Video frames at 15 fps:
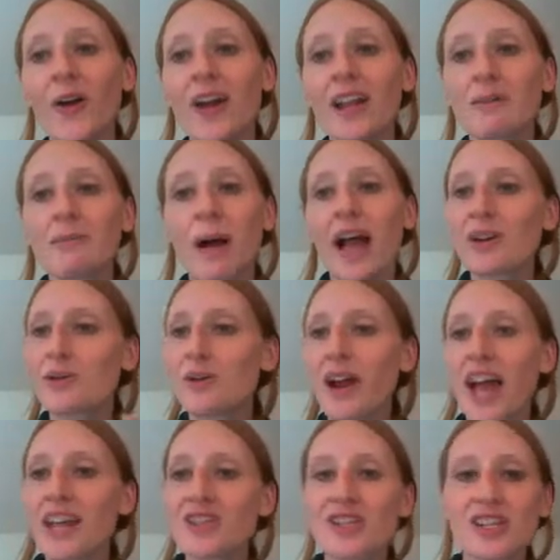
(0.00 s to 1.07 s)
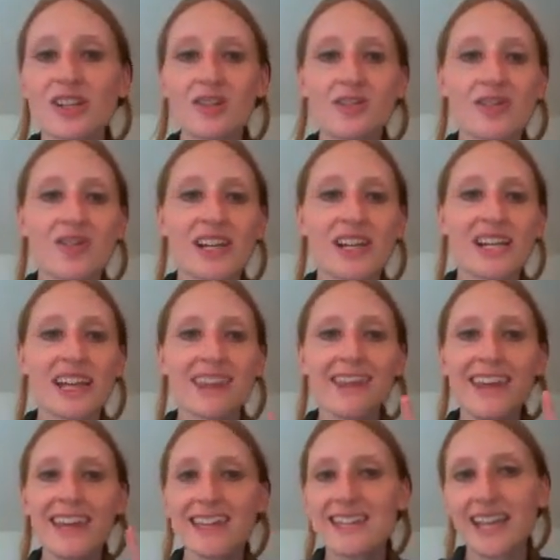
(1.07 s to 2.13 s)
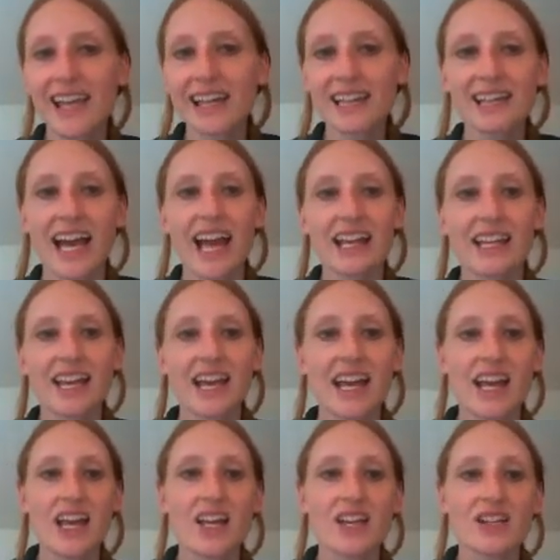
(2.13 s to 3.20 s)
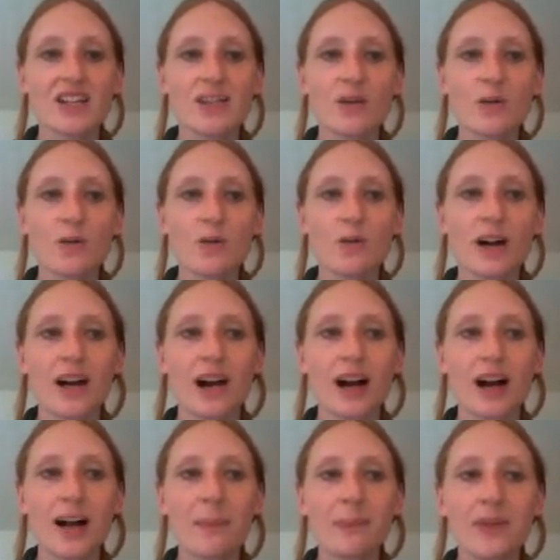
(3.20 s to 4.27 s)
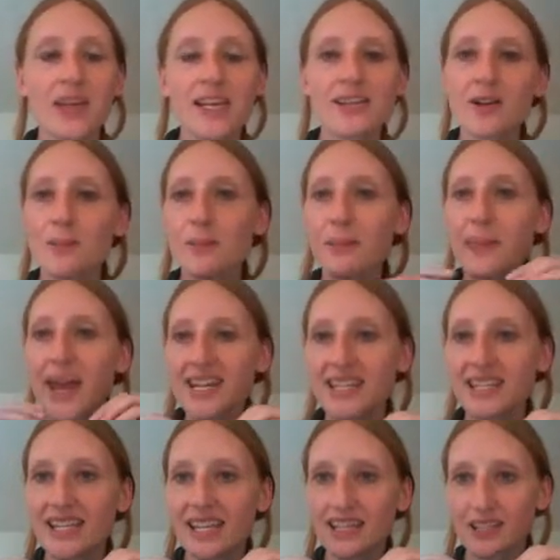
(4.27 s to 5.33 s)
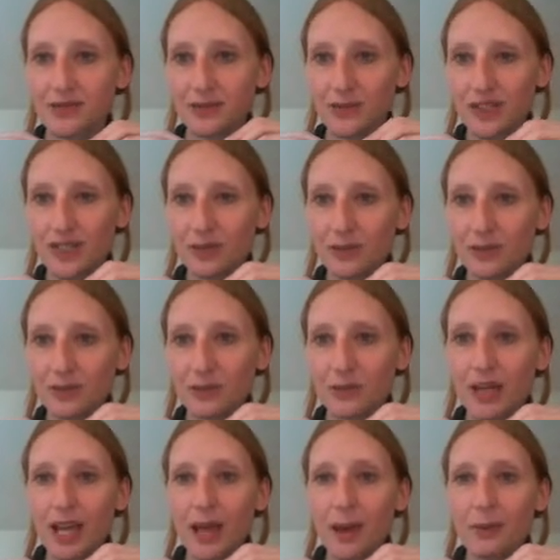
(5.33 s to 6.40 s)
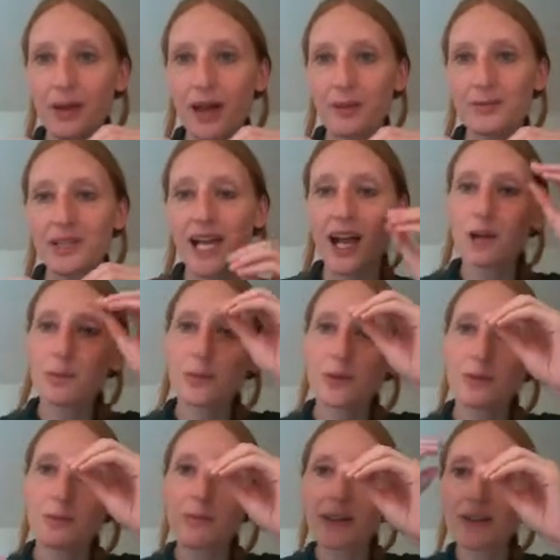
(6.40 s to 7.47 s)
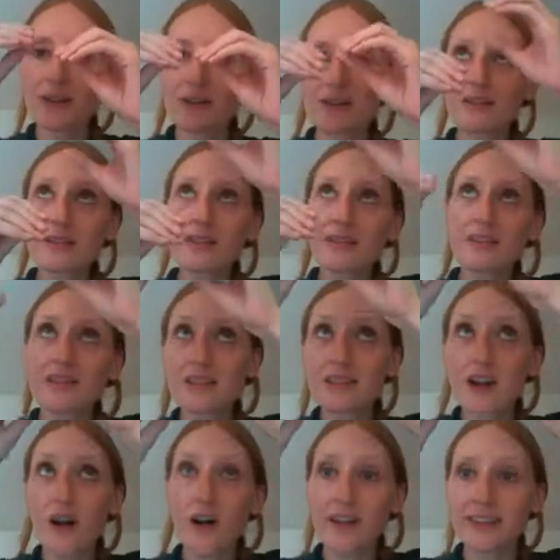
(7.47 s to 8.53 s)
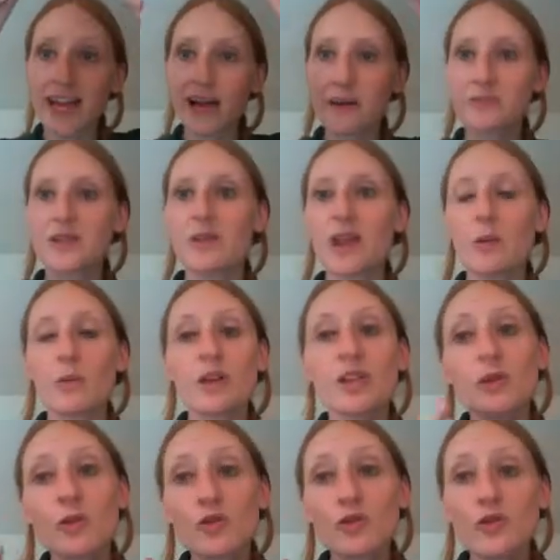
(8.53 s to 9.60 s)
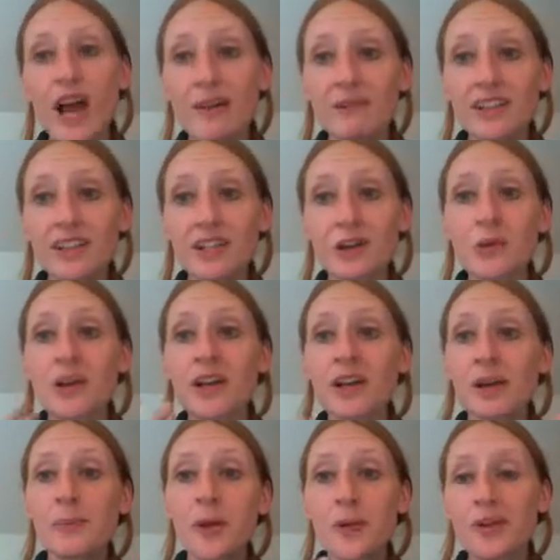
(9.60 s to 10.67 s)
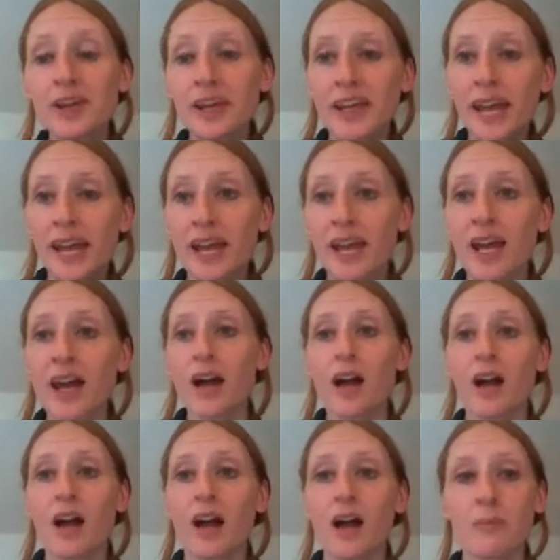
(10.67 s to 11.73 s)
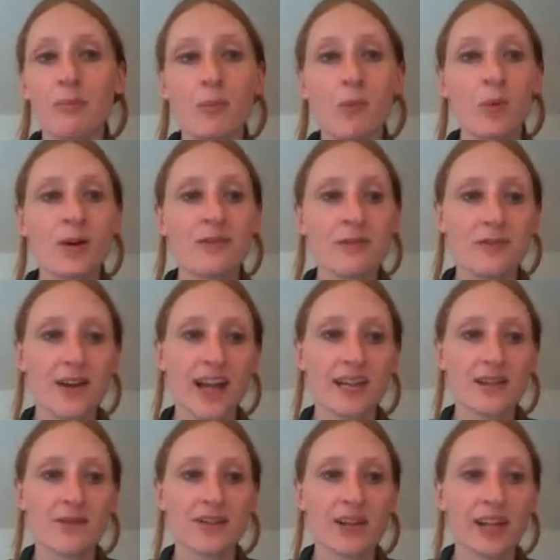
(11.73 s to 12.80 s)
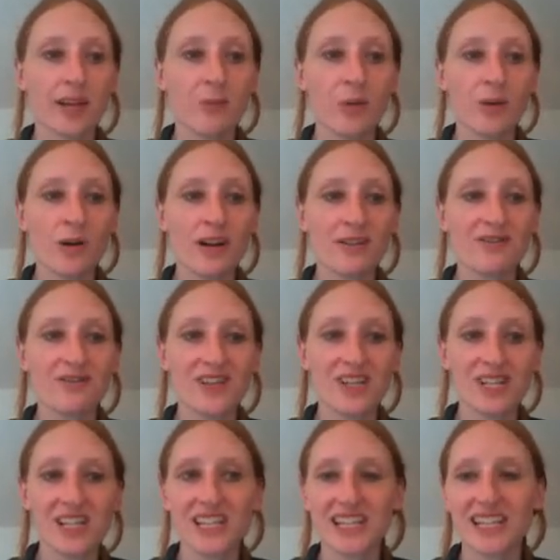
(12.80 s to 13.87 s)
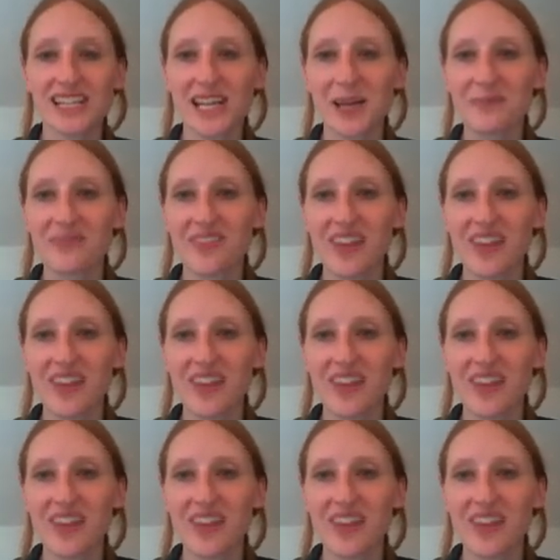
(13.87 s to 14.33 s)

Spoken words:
and my grandchildren and things like that. So these are basics for you to help you build on them so that when you go traveling, you can communicate more effectively and more efficiently.